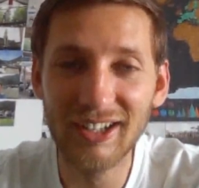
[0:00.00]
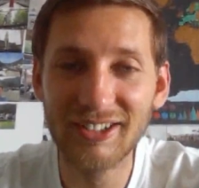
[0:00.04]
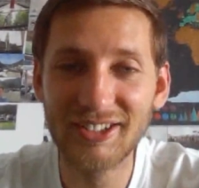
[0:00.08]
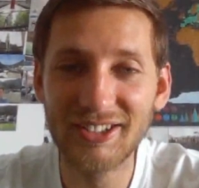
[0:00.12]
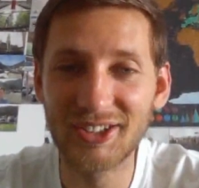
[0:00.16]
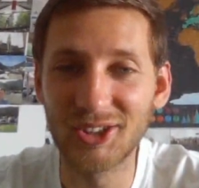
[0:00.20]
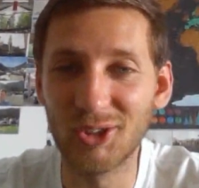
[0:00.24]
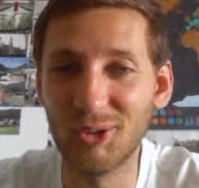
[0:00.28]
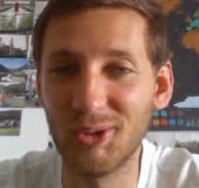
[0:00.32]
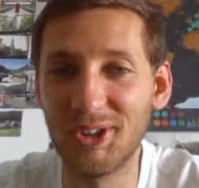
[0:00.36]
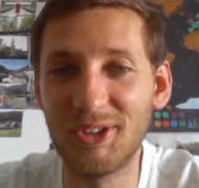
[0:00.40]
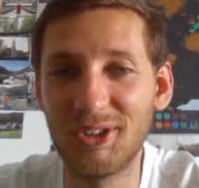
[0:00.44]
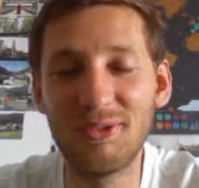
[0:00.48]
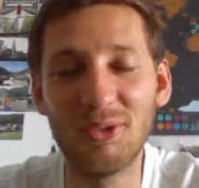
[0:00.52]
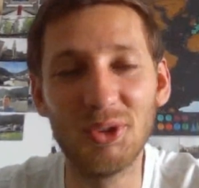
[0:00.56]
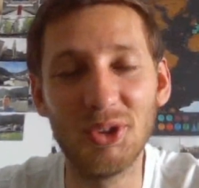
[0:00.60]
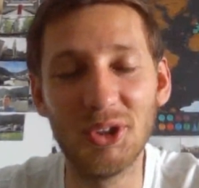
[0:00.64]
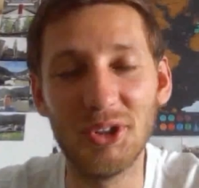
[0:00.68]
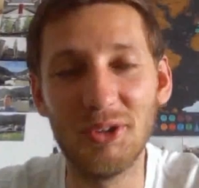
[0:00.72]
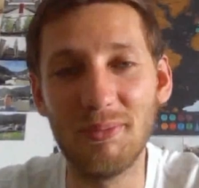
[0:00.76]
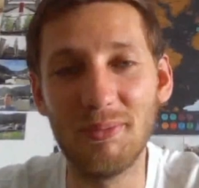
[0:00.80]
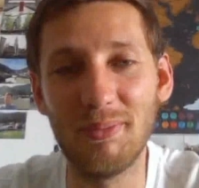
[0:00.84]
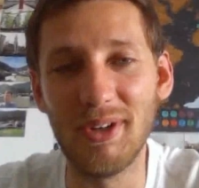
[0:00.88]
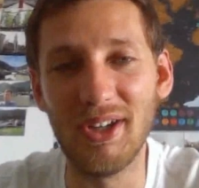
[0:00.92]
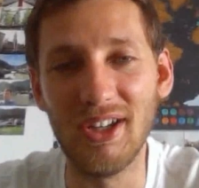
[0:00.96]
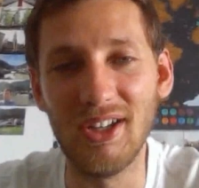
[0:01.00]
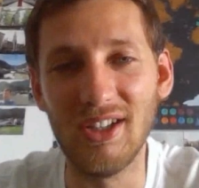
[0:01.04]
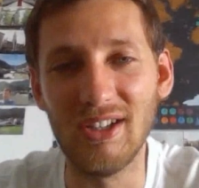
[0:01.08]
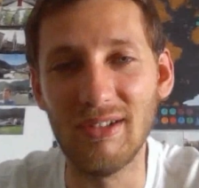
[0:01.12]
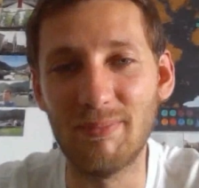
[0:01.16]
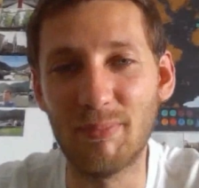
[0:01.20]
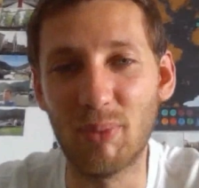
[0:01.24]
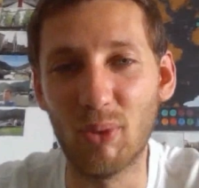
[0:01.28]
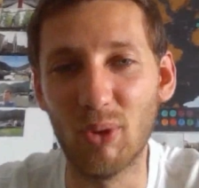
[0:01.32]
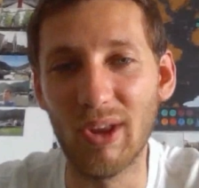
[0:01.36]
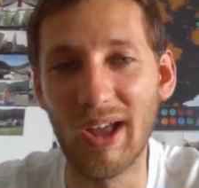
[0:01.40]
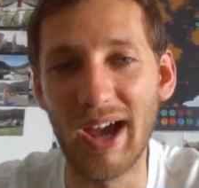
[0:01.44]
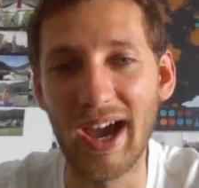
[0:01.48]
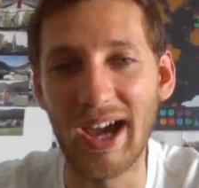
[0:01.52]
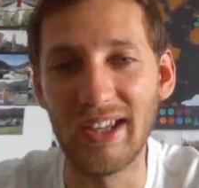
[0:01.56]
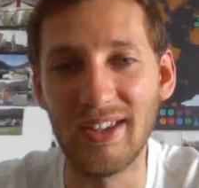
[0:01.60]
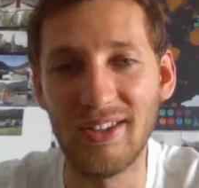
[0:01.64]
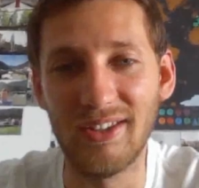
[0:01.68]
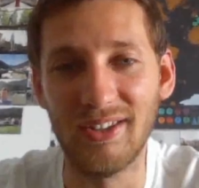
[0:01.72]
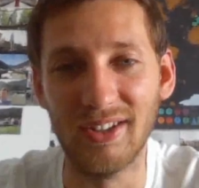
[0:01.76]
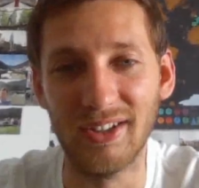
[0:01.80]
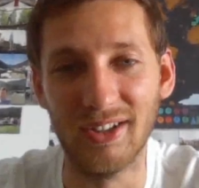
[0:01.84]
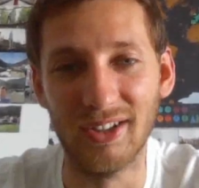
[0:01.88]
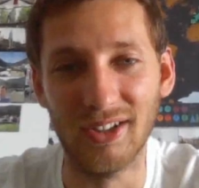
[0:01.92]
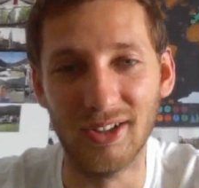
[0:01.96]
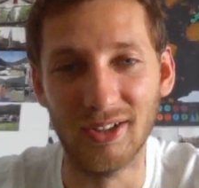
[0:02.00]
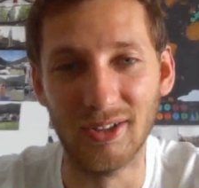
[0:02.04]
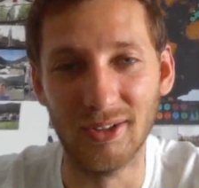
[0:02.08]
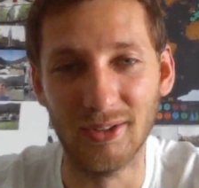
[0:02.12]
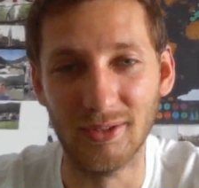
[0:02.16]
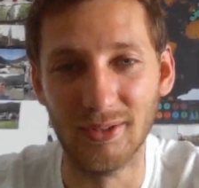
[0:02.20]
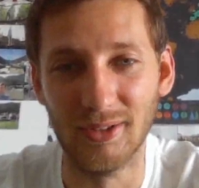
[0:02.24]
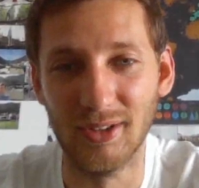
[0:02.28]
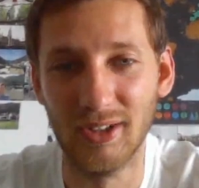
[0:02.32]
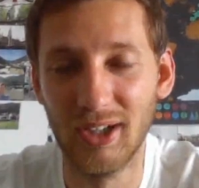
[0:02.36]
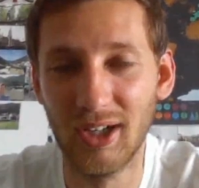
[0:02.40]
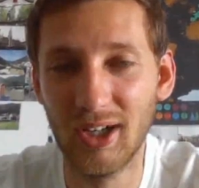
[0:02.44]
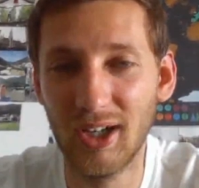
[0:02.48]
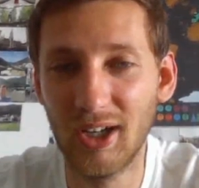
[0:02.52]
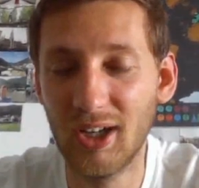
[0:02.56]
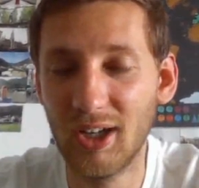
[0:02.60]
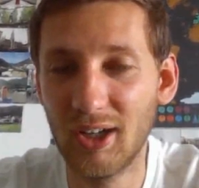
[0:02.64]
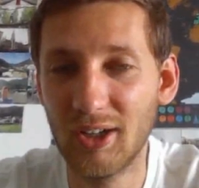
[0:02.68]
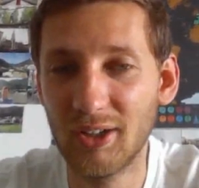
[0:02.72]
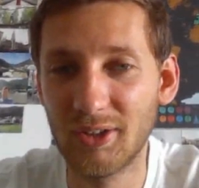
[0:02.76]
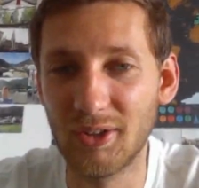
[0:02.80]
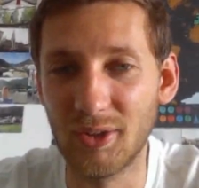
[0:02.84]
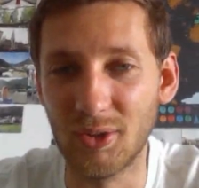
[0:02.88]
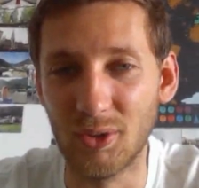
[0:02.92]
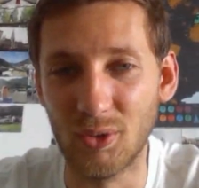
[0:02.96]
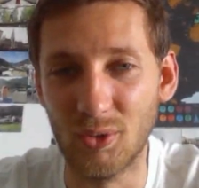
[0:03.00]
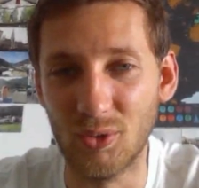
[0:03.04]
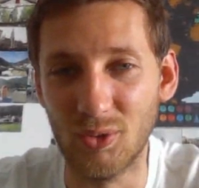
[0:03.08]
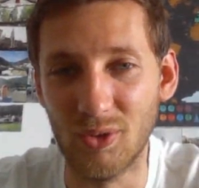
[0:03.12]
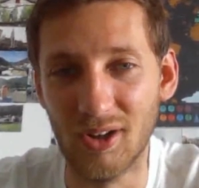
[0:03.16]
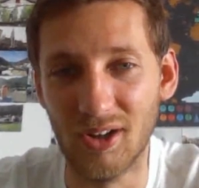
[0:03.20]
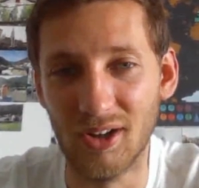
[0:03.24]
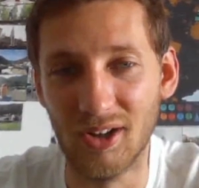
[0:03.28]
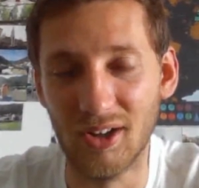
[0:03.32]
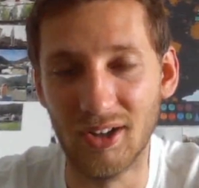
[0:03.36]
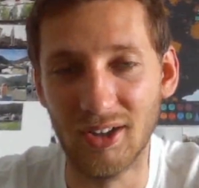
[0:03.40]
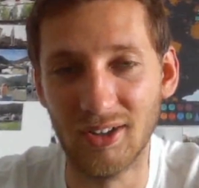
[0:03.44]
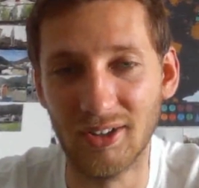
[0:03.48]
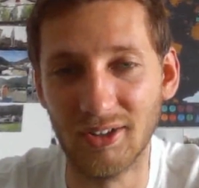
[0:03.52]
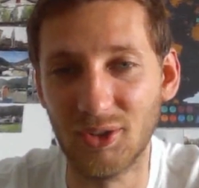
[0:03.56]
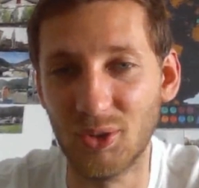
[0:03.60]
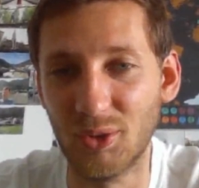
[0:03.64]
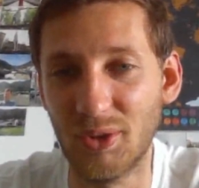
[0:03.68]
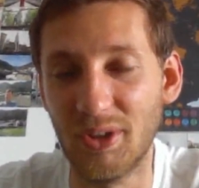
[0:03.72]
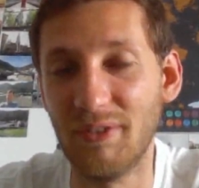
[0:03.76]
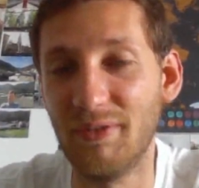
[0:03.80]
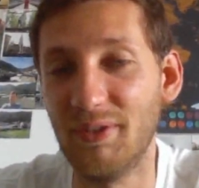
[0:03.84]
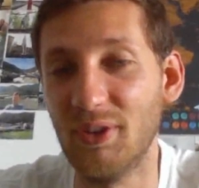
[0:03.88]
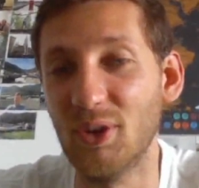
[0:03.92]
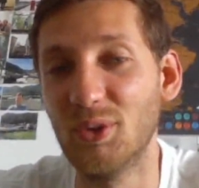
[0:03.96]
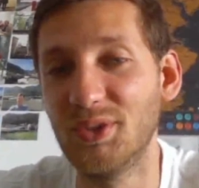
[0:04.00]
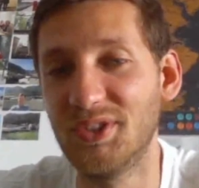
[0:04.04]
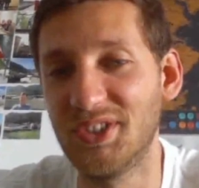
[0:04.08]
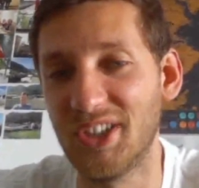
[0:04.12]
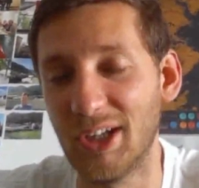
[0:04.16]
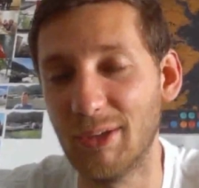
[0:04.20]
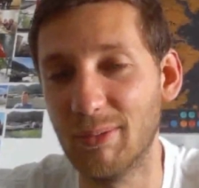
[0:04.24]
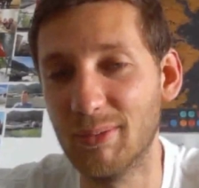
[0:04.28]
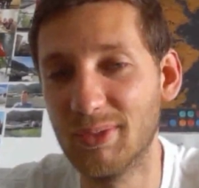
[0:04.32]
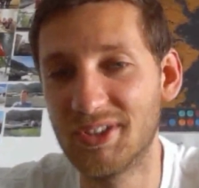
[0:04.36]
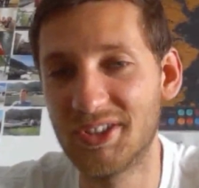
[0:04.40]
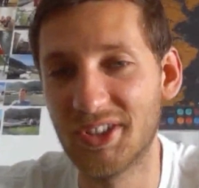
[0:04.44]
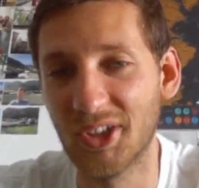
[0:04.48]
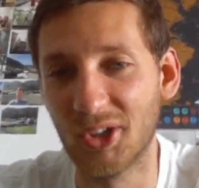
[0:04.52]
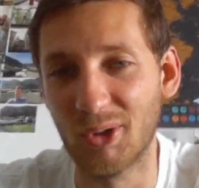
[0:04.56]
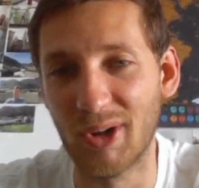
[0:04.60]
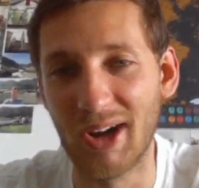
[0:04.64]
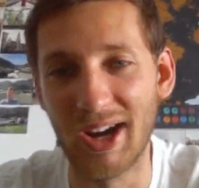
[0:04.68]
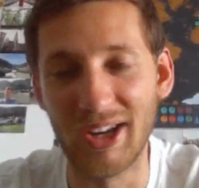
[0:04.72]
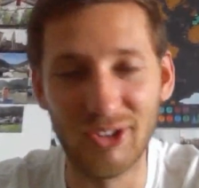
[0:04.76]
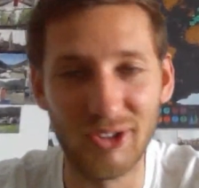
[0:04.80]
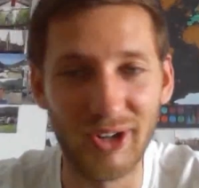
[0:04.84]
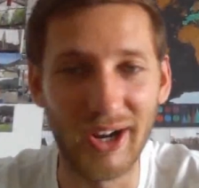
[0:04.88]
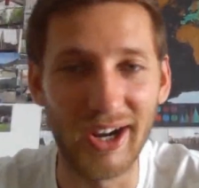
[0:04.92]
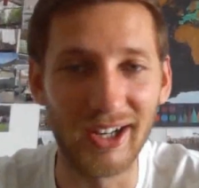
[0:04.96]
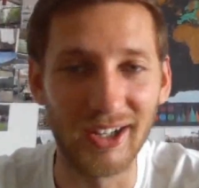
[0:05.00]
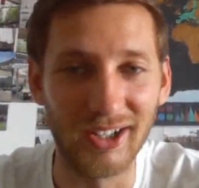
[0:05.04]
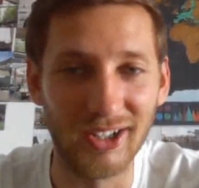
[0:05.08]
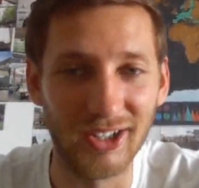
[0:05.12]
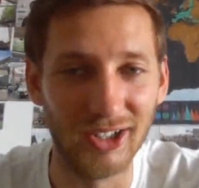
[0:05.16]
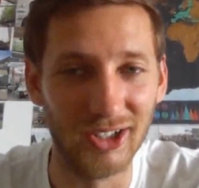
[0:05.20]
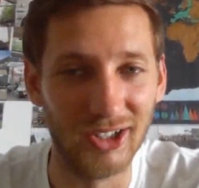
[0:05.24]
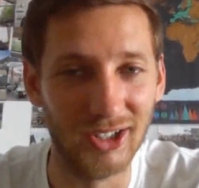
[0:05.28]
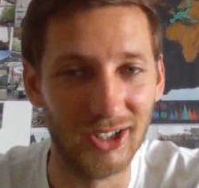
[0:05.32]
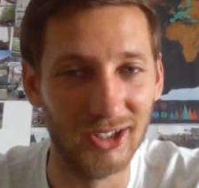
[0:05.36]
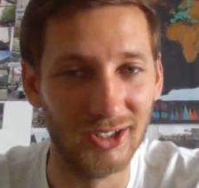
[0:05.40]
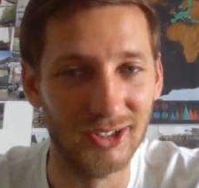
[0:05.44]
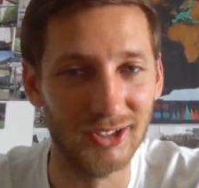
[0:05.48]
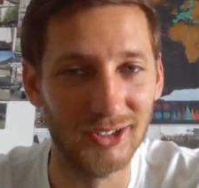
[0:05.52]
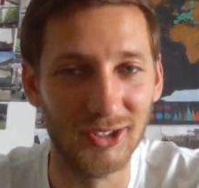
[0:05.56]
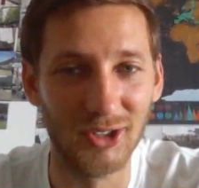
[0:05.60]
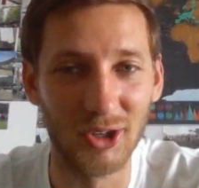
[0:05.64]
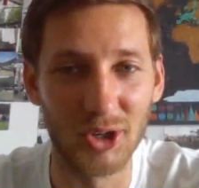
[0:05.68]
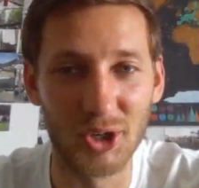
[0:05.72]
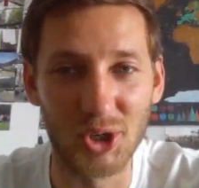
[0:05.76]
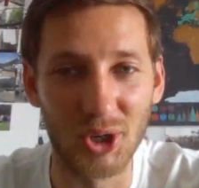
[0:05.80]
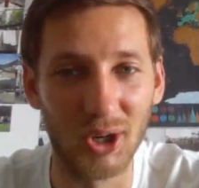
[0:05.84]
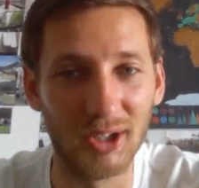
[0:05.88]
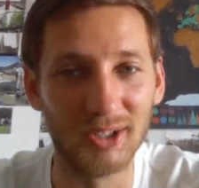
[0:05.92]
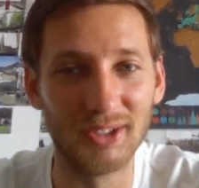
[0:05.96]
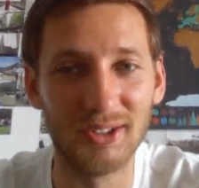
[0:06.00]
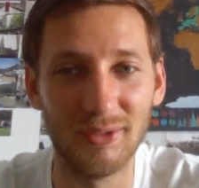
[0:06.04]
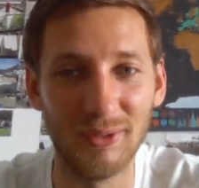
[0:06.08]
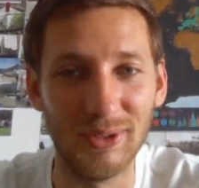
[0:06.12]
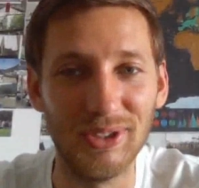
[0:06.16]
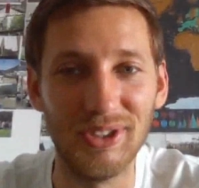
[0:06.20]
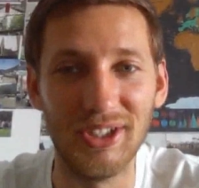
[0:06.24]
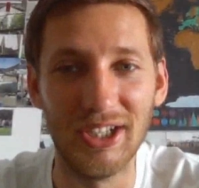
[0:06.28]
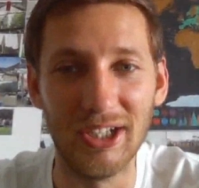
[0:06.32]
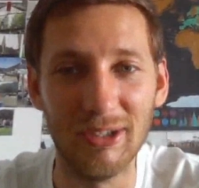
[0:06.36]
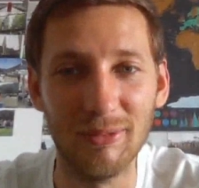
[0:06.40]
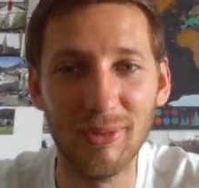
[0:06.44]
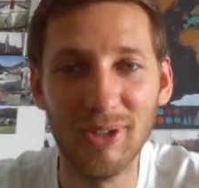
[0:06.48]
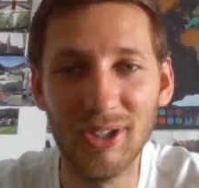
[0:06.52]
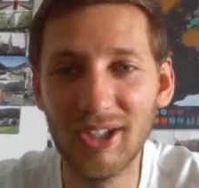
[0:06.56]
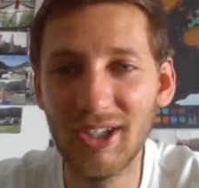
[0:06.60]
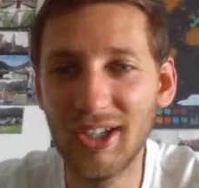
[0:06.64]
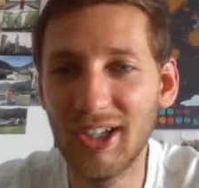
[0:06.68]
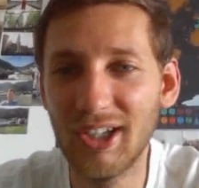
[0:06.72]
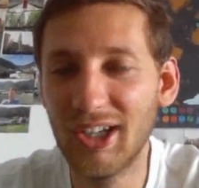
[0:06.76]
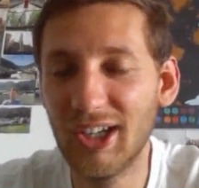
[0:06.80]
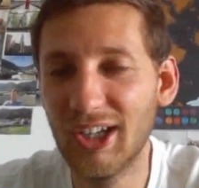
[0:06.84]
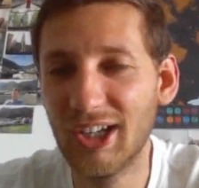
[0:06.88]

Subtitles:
So it wouldn't be polite to refuse him. So I drank a shot with him,